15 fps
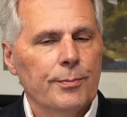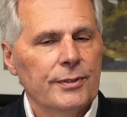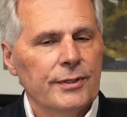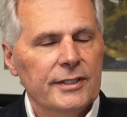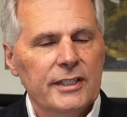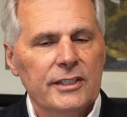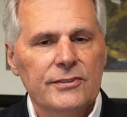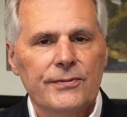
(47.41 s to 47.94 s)

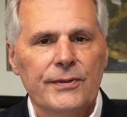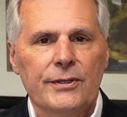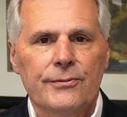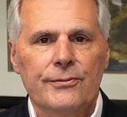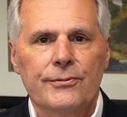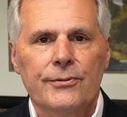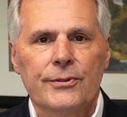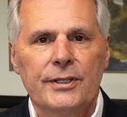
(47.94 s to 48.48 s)
please feel
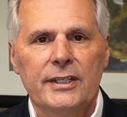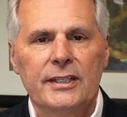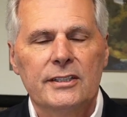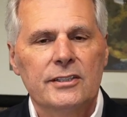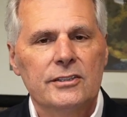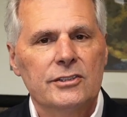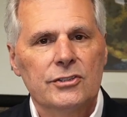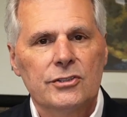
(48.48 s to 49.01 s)
free
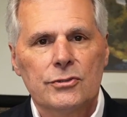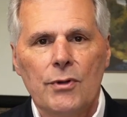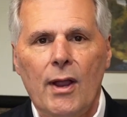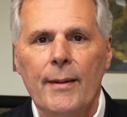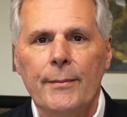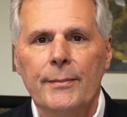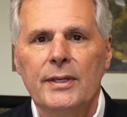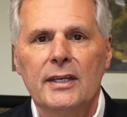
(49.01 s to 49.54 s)
to just
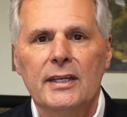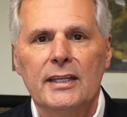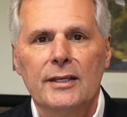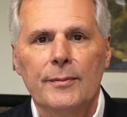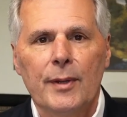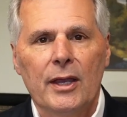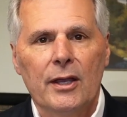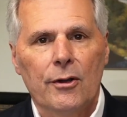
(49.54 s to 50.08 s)
drop me an
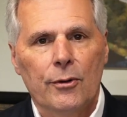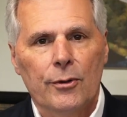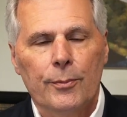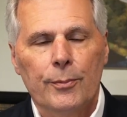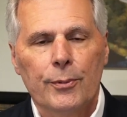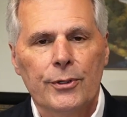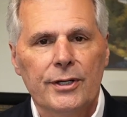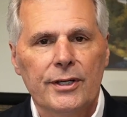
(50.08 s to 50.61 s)
email or
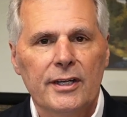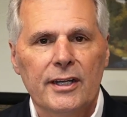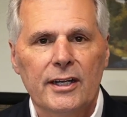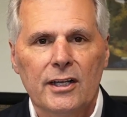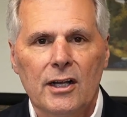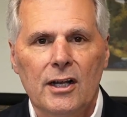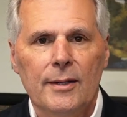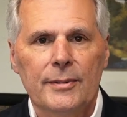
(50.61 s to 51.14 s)
put it in
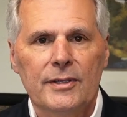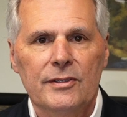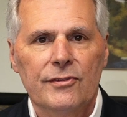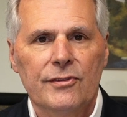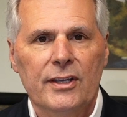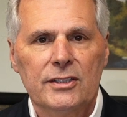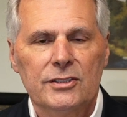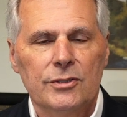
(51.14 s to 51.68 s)
a comment
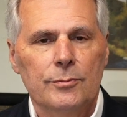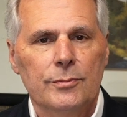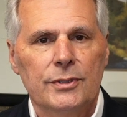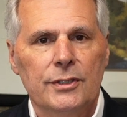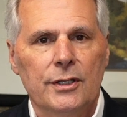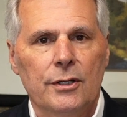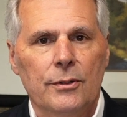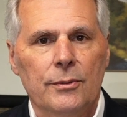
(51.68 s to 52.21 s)
section
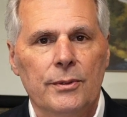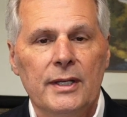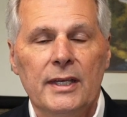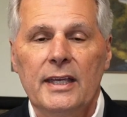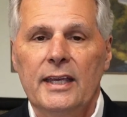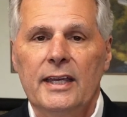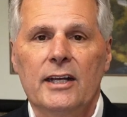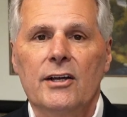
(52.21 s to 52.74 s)
below
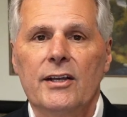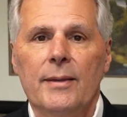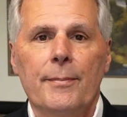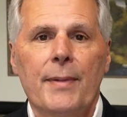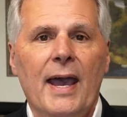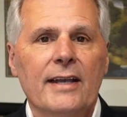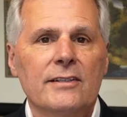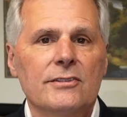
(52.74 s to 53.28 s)
and I'll get
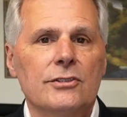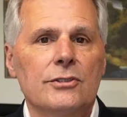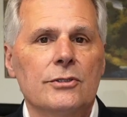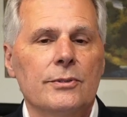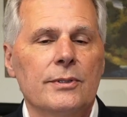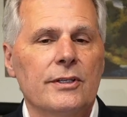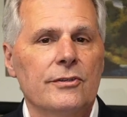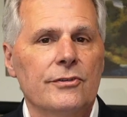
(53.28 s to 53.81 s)
back to
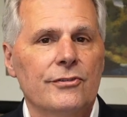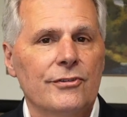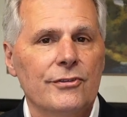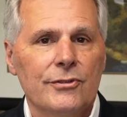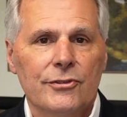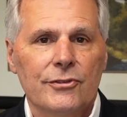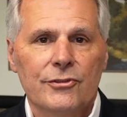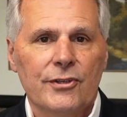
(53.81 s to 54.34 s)
you as
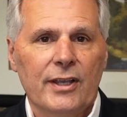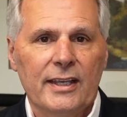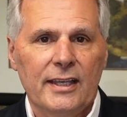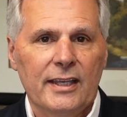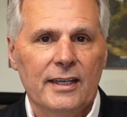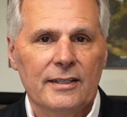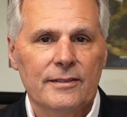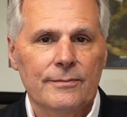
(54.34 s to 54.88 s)
soon as I
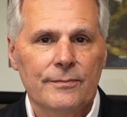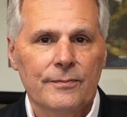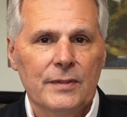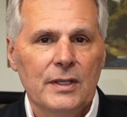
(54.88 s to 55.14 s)
can.